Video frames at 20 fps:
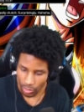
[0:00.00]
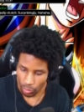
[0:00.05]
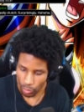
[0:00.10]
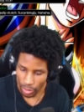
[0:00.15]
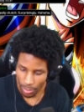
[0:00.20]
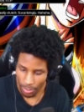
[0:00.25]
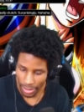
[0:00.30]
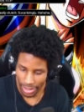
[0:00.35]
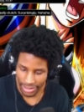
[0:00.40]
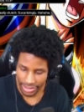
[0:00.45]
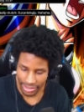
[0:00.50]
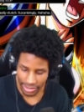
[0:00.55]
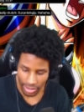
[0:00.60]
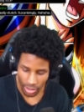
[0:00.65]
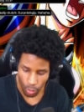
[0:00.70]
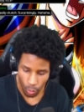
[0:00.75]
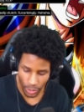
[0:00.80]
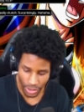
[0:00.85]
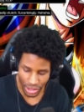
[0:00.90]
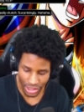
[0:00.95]
We must,
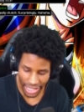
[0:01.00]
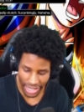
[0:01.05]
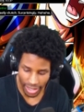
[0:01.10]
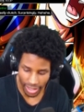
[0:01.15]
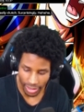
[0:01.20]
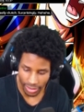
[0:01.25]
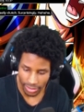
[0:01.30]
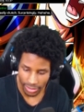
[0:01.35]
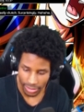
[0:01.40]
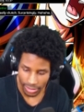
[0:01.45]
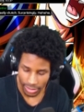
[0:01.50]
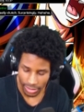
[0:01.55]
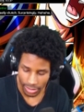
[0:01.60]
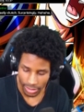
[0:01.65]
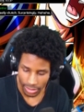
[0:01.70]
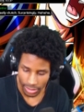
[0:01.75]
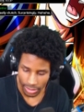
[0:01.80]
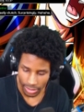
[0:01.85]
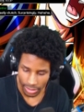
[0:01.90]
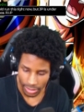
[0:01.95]
we shall.
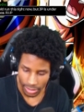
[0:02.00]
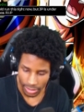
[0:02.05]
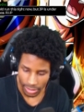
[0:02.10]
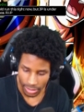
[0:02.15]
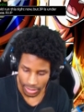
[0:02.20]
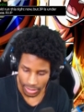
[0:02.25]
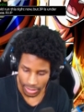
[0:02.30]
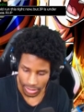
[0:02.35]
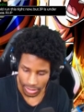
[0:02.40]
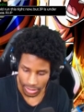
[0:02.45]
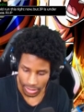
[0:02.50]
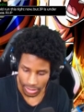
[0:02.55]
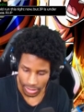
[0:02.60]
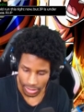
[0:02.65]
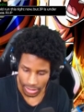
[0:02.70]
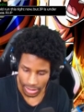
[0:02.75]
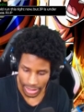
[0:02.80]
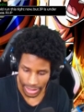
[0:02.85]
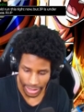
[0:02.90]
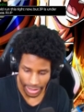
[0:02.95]

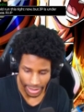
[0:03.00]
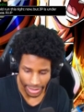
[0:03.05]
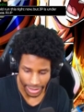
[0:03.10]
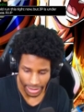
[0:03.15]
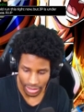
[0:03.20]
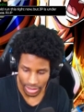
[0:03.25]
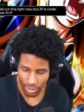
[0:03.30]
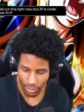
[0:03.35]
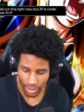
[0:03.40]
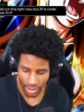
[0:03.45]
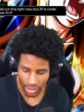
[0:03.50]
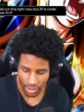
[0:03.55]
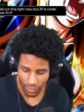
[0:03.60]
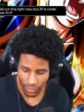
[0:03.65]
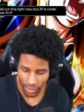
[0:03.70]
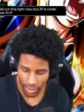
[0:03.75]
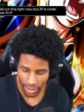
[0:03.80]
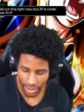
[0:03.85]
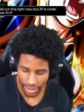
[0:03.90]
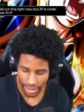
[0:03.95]
I didn't actually want it to
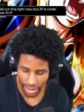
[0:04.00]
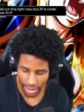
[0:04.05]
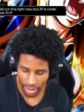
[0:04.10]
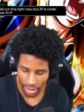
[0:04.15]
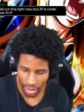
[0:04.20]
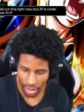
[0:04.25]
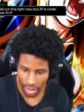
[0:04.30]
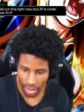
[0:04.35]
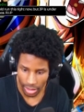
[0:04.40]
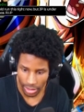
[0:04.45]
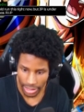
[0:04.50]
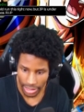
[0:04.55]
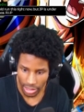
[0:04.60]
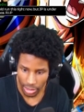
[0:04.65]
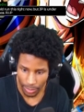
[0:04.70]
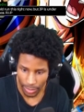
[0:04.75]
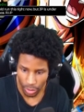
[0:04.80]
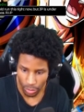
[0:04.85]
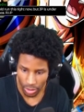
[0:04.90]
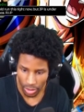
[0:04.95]
fall like that. Oh, that's
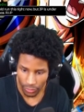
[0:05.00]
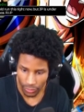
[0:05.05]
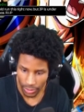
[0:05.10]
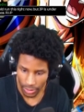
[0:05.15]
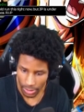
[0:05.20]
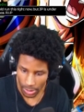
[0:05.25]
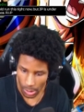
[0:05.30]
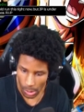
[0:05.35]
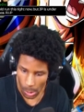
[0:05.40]
a bit rough one.